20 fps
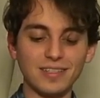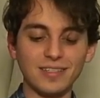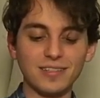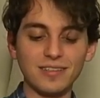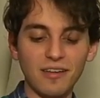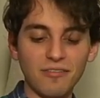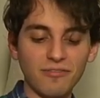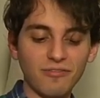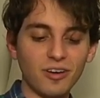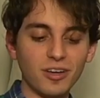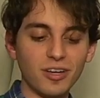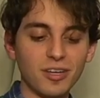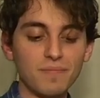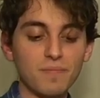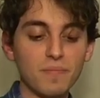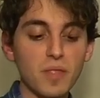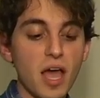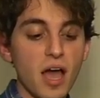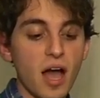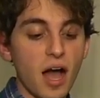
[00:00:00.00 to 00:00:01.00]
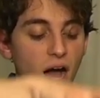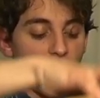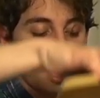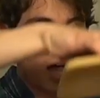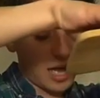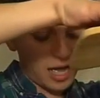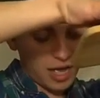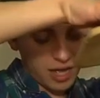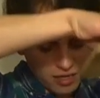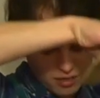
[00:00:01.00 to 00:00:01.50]
That's not funny.
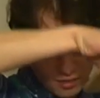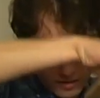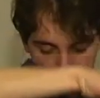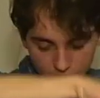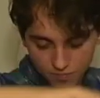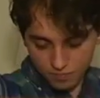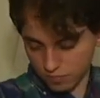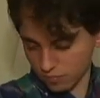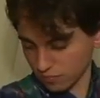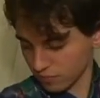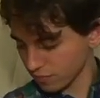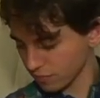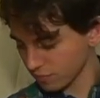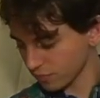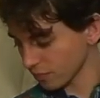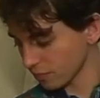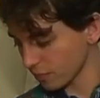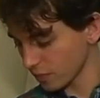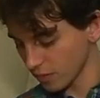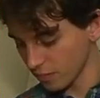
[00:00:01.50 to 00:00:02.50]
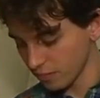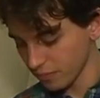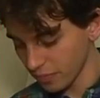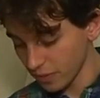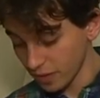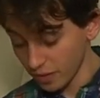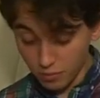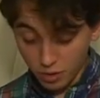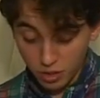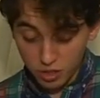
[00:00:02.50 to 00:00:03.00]
I...
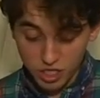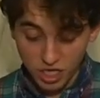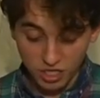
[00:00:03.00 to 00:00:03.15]
I'm gonna